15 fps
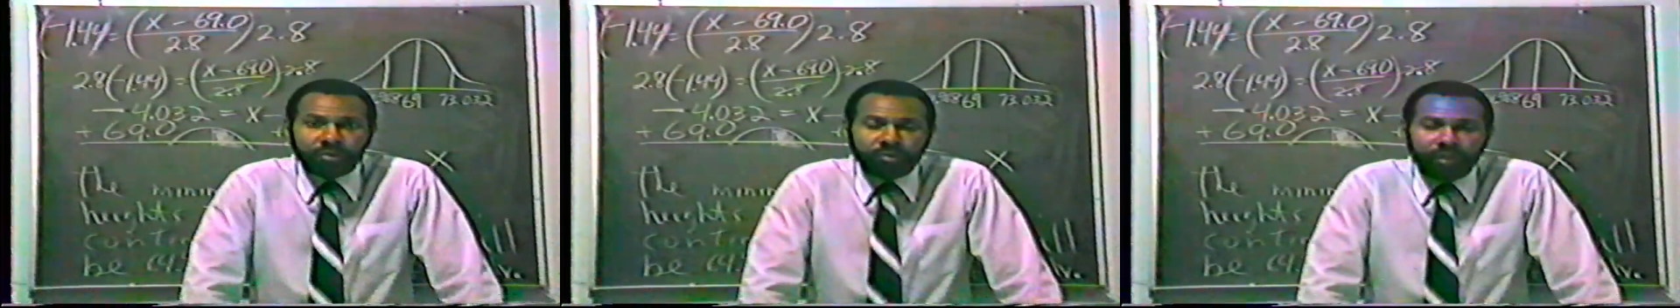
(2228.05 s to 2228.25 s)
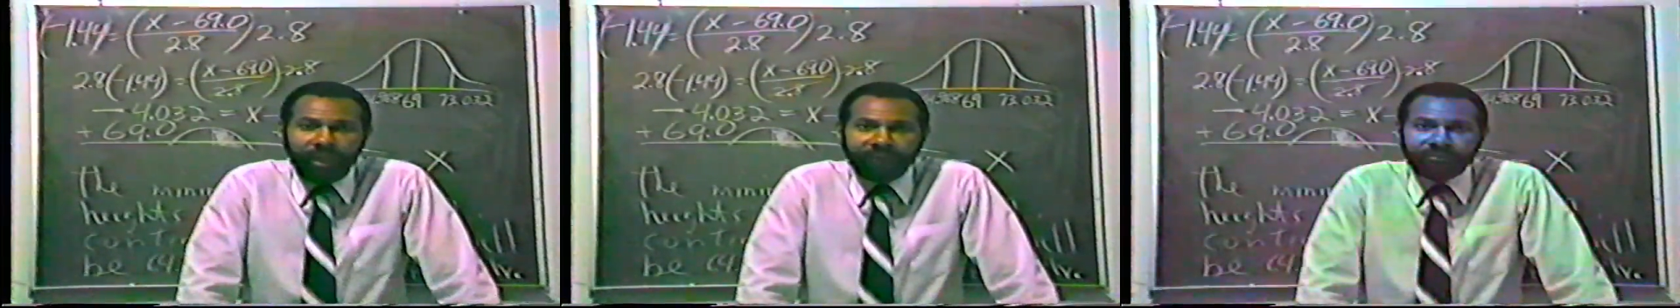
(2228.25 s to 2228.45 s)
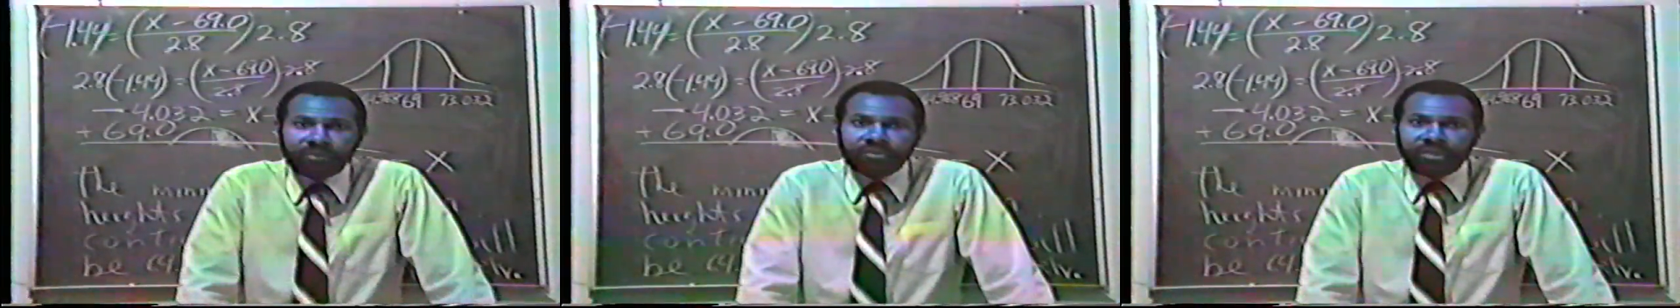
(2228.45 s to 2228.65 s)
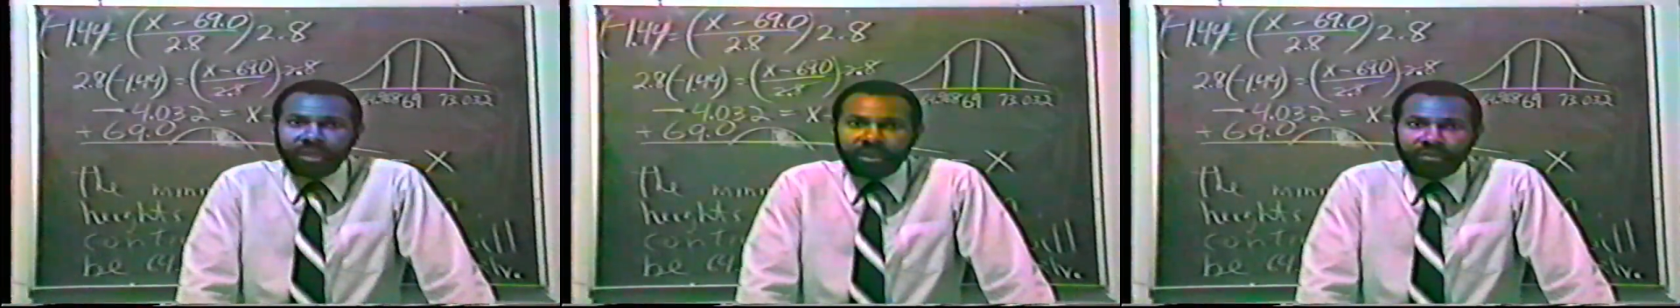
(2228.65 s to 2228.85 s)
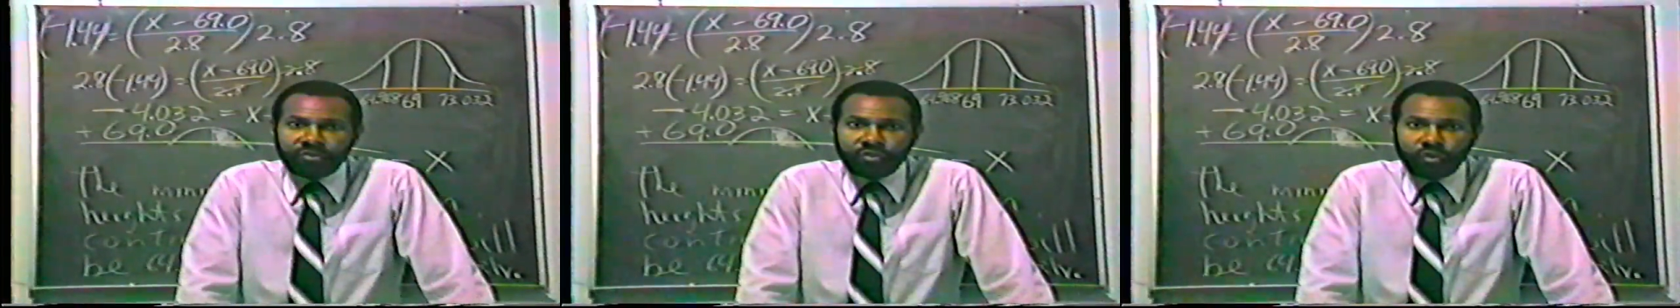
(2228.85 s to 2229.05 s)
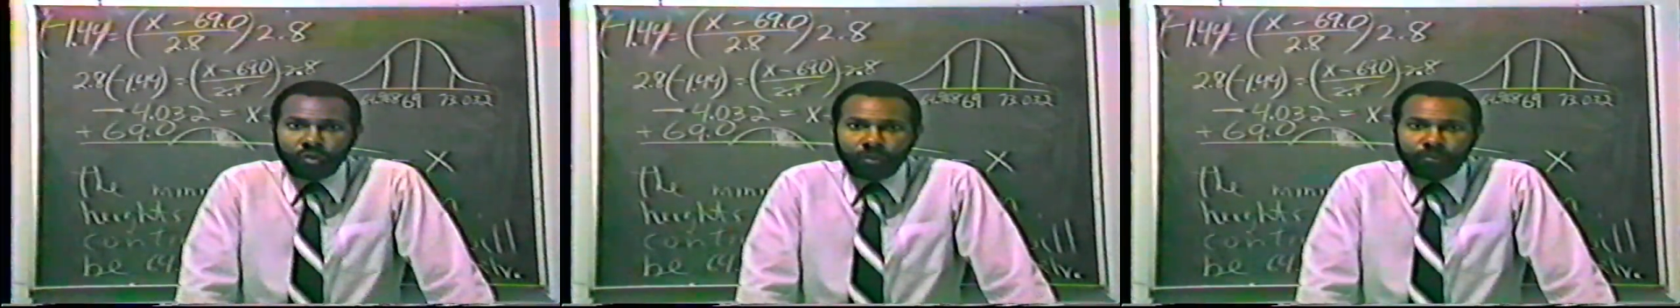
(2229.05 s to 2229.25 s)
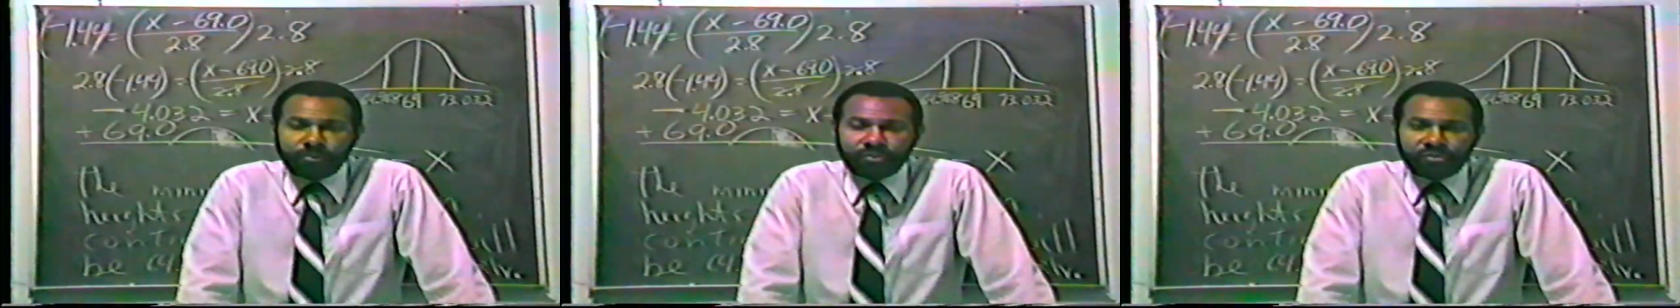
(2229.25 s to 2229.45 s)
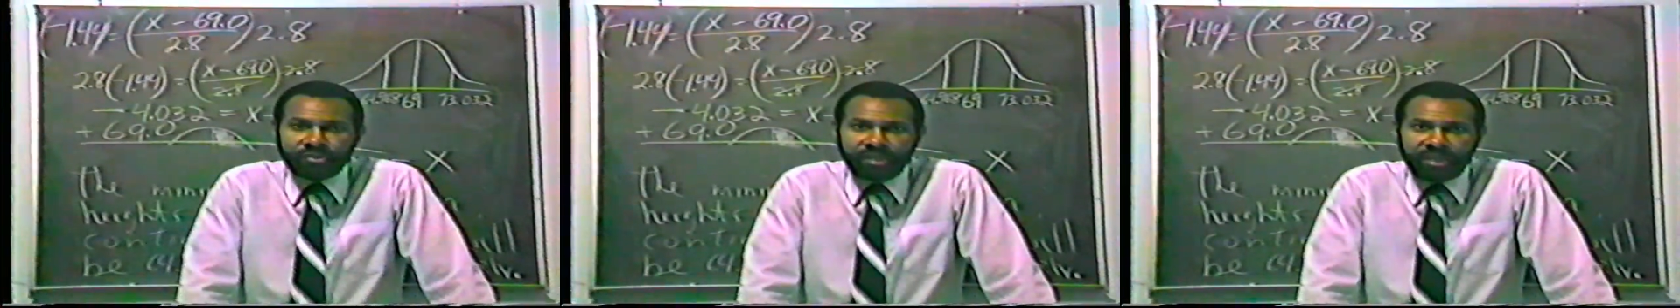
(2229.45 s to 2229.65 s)
you have to change your
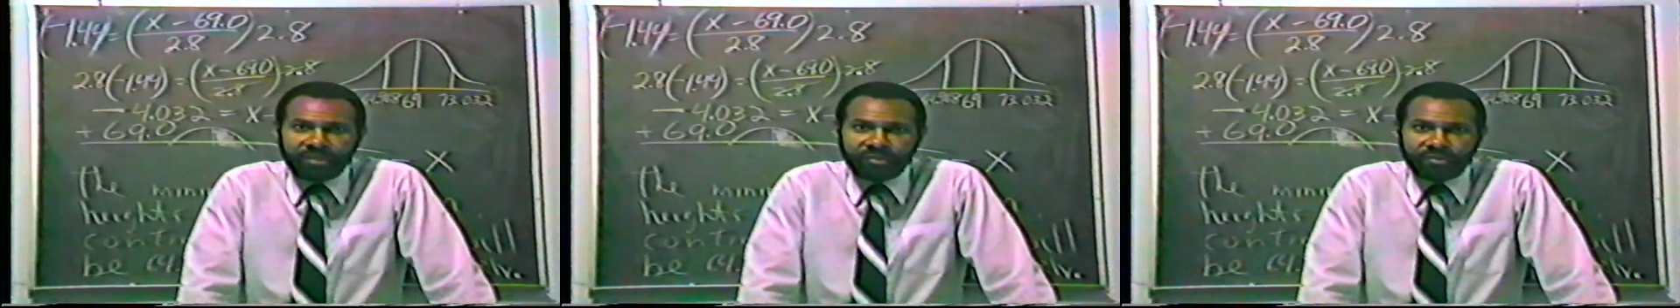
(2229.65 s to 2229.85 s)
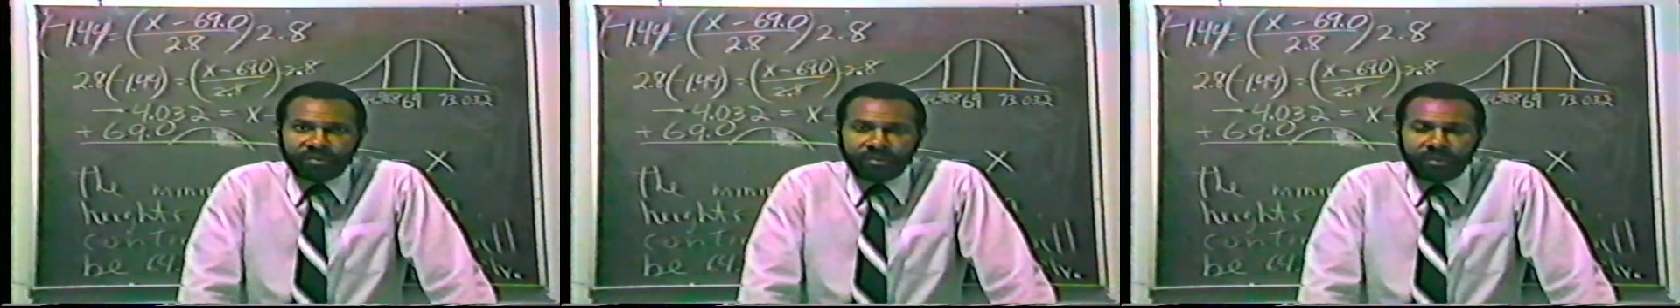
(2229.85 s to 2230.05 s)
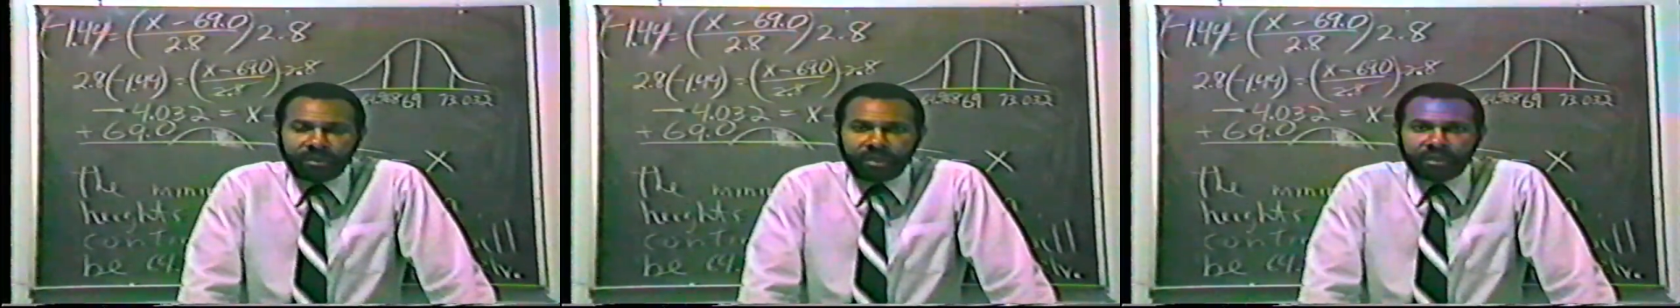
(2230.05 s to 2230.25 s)
percents